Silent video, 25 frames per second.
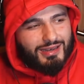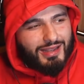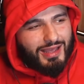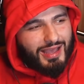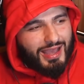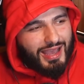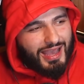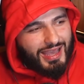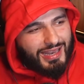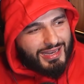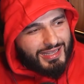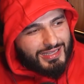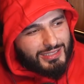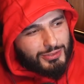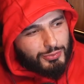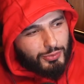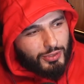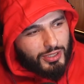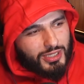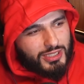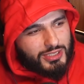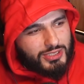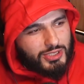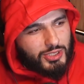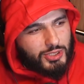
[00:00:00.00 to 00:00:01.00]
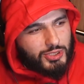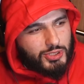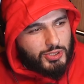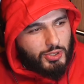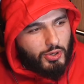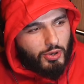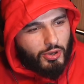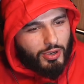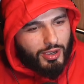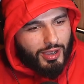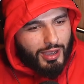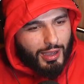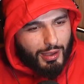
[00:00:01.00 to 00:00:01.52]
And he's released a
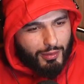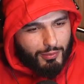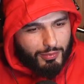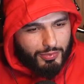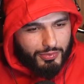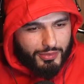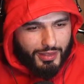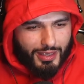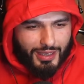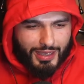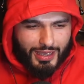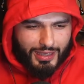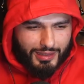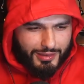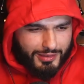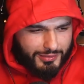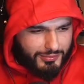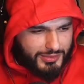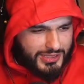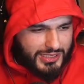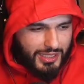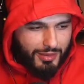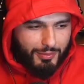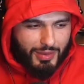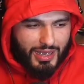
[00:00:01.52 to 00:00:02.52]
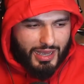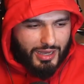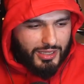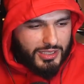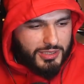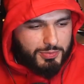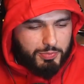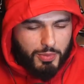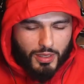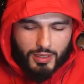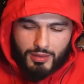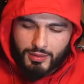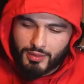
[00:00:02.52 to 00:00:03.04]
song and somehow
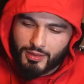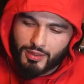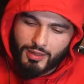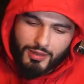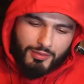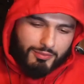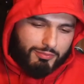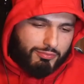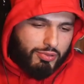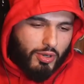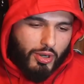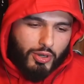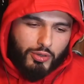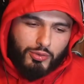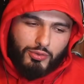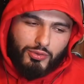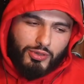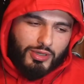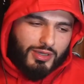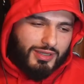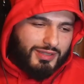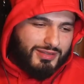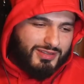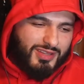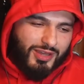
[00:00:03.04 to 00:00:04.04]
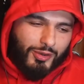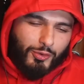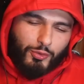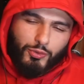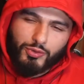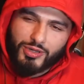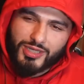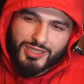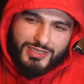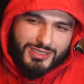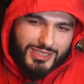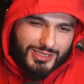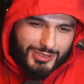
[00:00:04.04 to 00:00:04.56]
it's. Bro, the
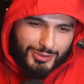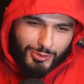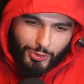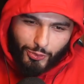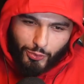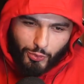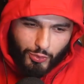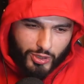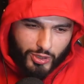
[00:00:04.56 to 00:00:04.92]
audience is not always